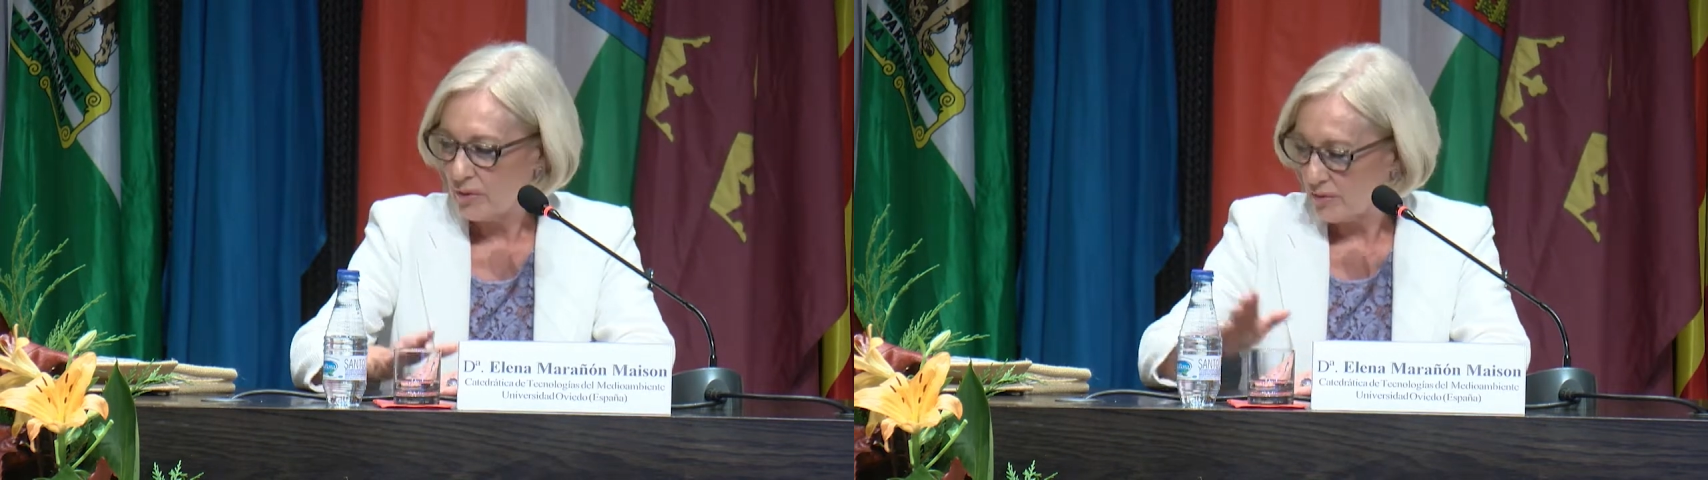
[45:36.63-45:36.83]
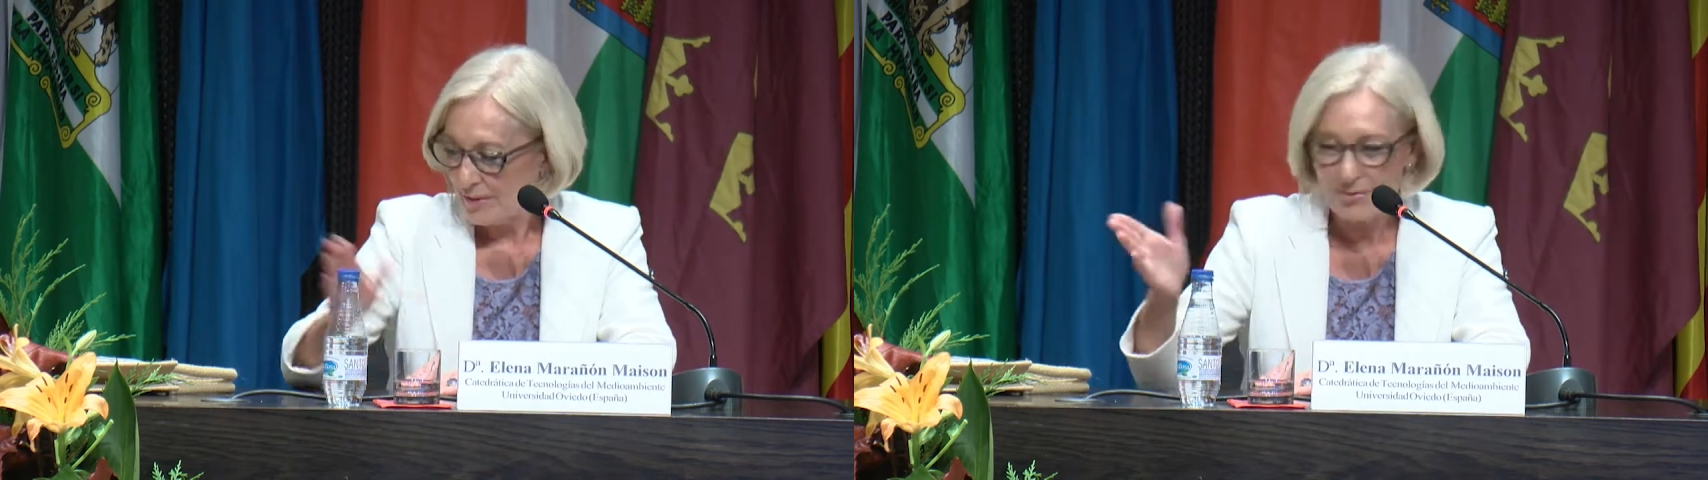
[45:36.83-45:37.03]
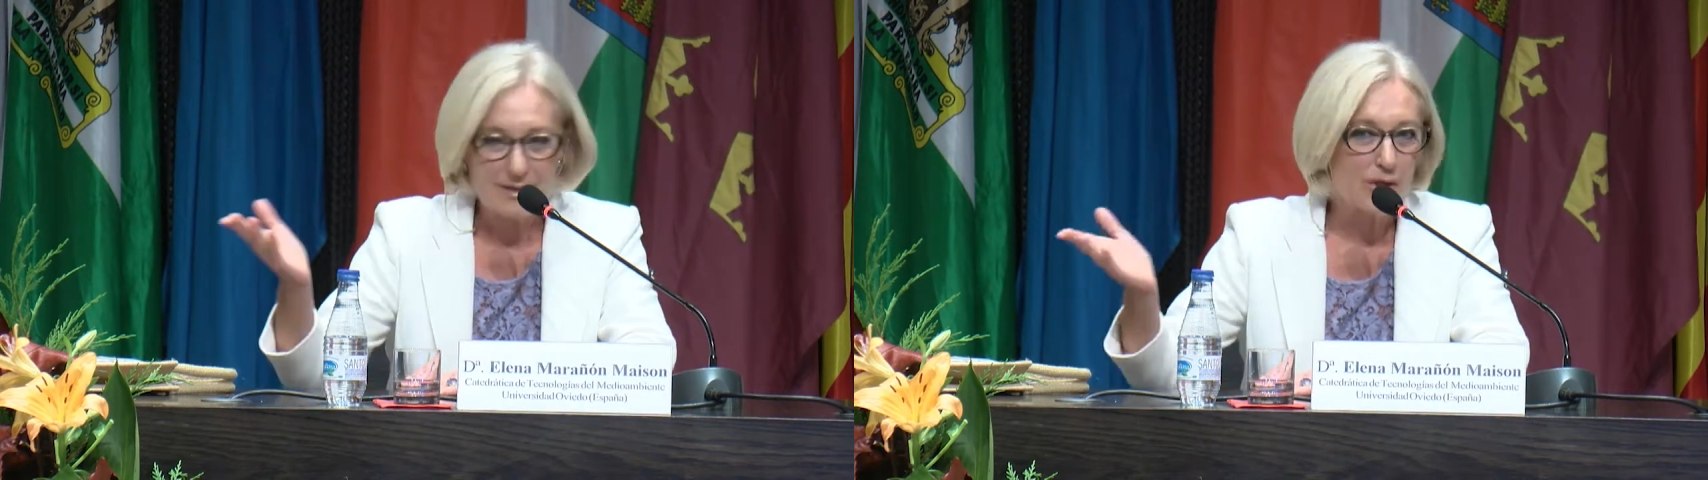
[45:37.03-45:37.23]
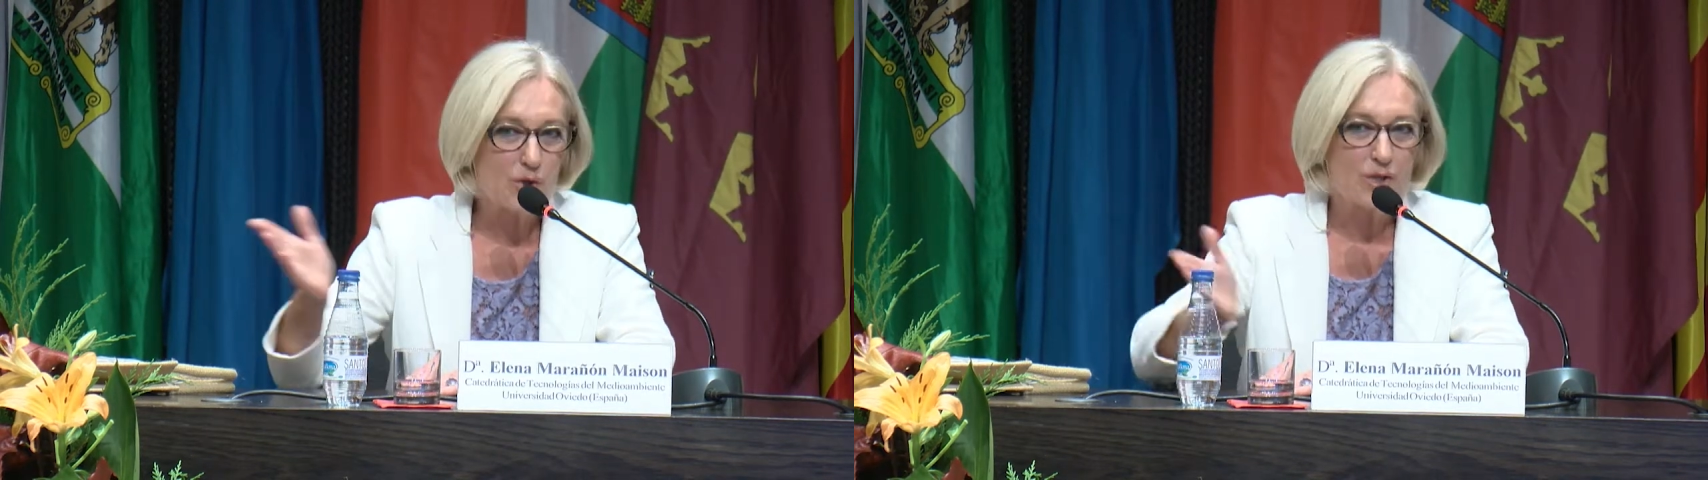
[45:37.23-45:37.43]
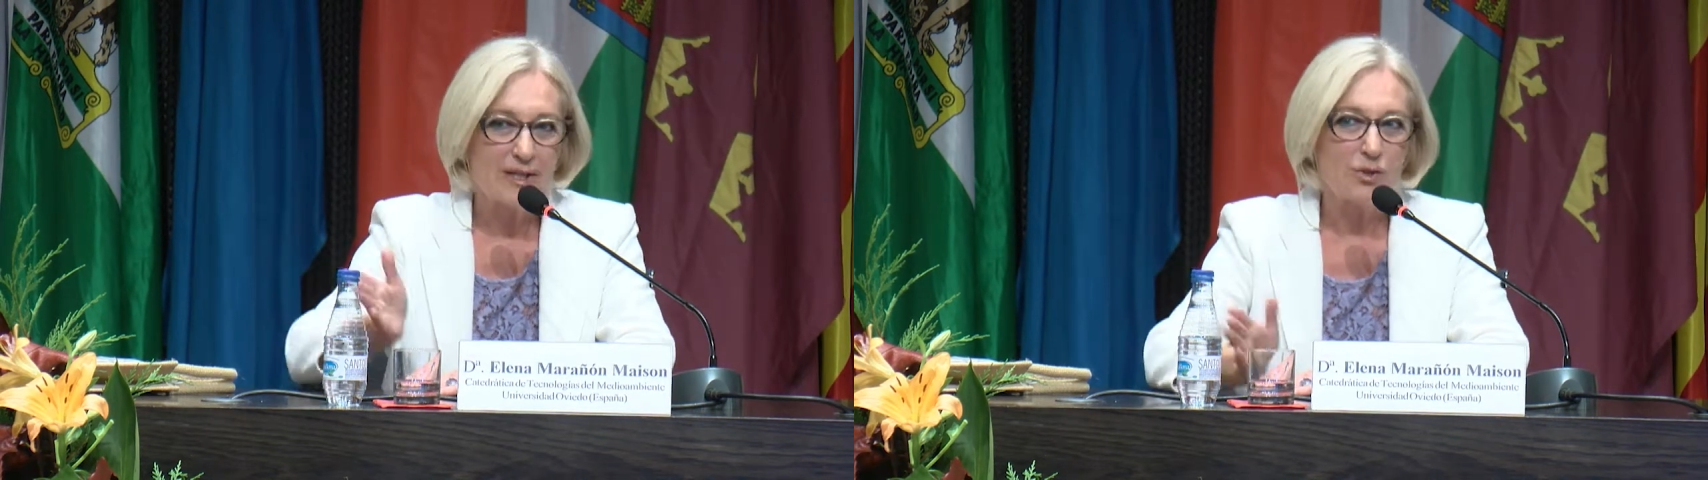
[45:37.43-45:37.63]
I think
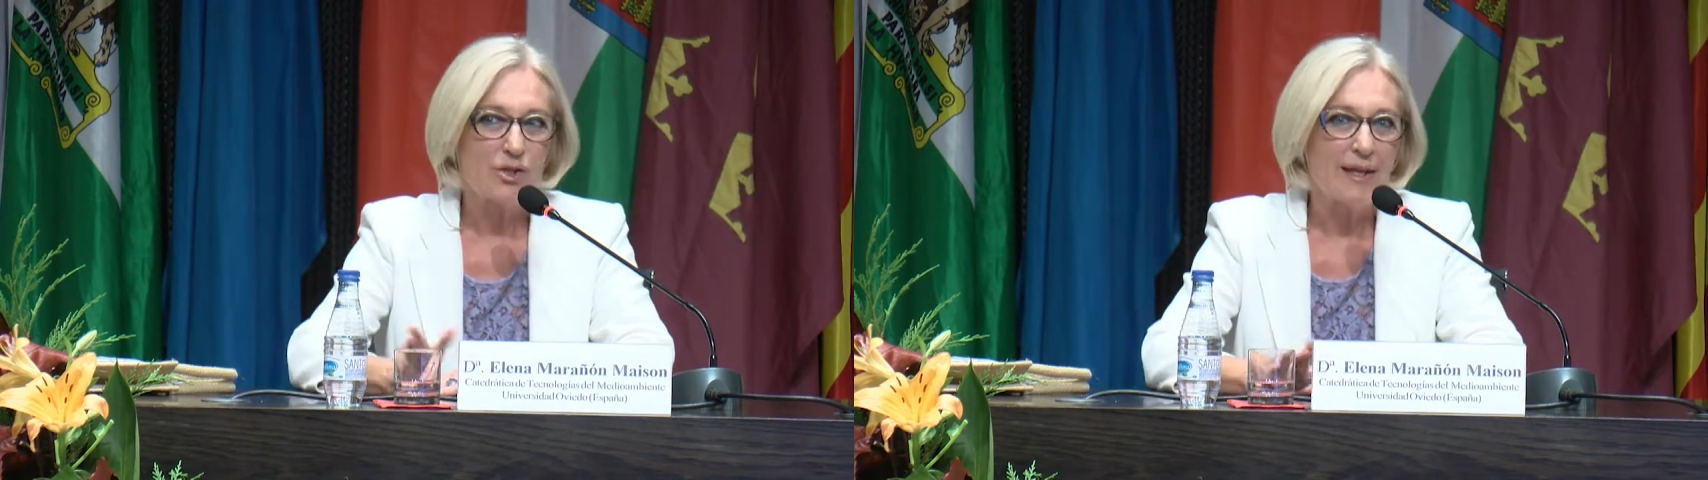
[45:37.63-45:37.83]
it was